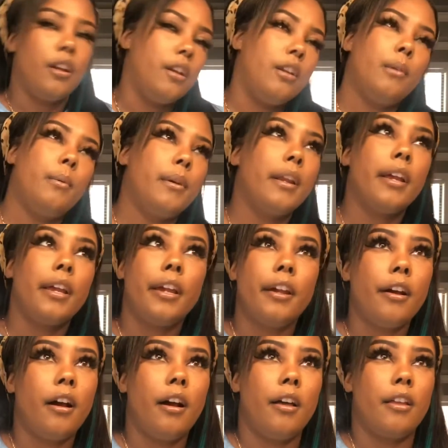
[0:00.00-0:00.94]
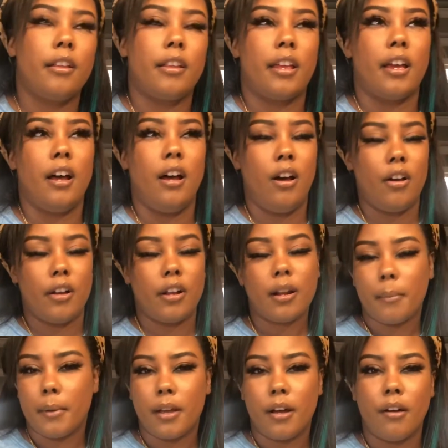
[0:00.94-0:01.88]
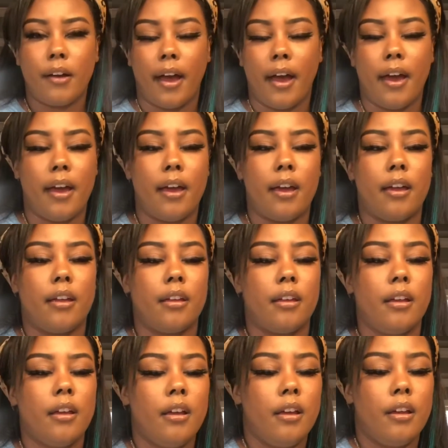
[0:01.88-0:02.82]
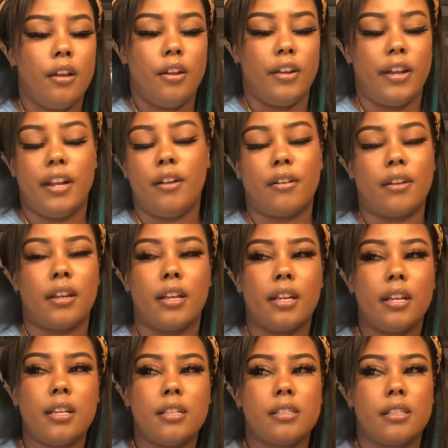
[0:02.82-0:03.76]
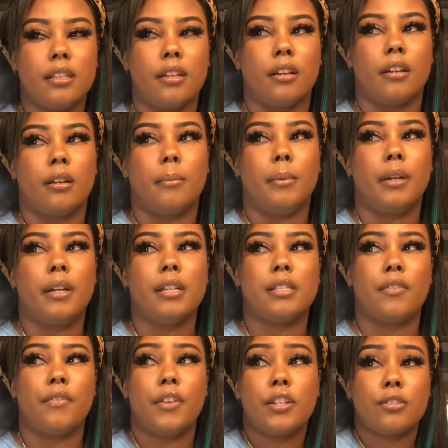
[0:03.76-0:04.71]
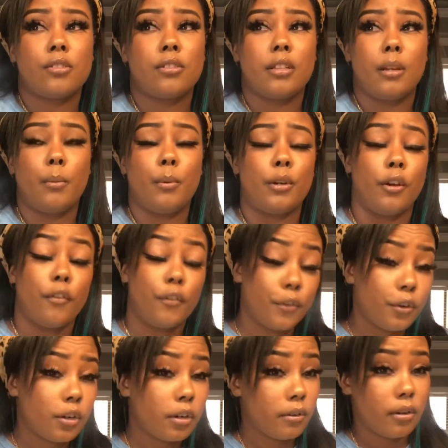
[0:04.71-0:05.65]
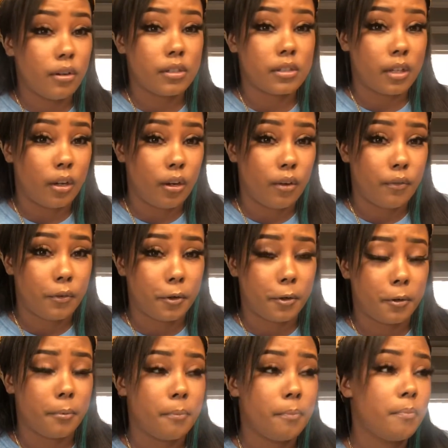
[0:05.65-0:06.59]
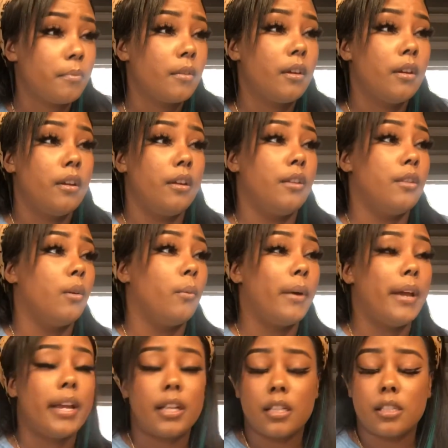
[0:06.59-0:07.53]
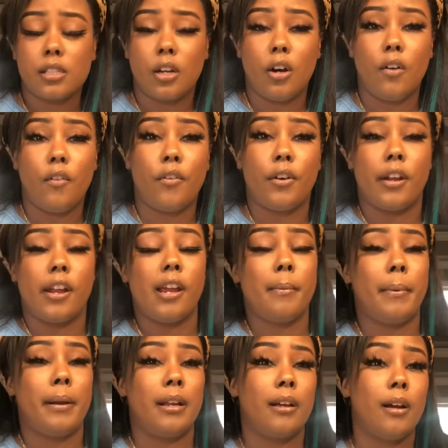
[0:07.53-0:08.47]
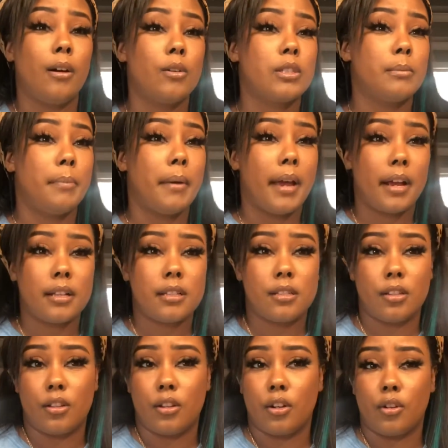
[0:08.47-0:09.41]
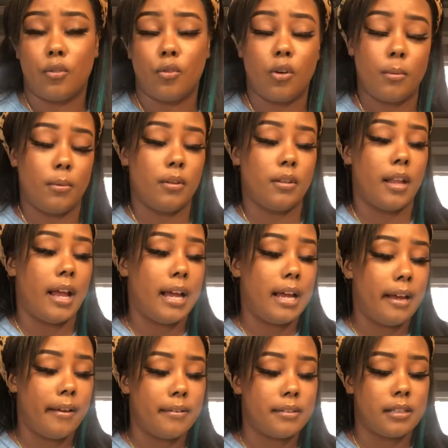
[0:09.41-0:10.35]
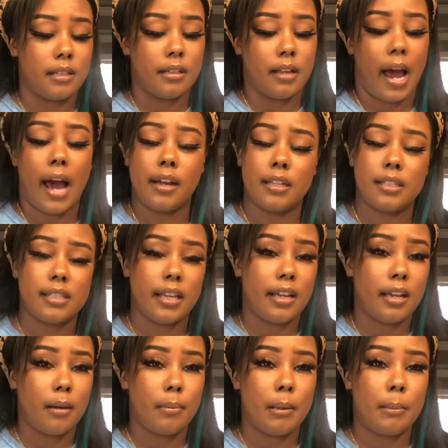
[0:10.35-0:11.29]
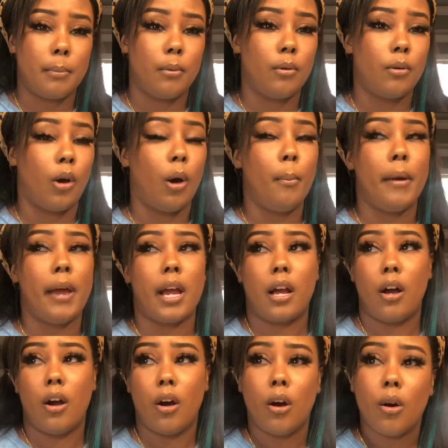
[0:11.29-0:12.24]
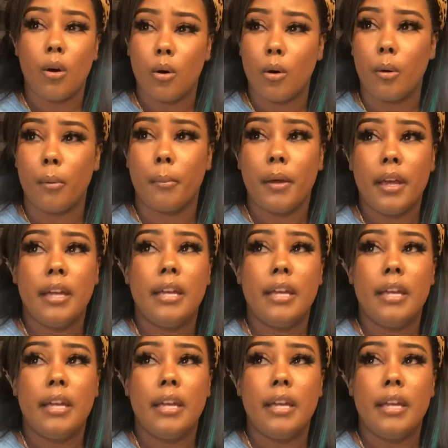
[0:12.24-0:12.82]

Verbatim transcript: you want to hear all of that. Oh, it'll be okay. You know, it'll get easier. Because eventually when the funeral is over, and the wake is over, and everybody goes back to their normal lives, and out of town people go back home,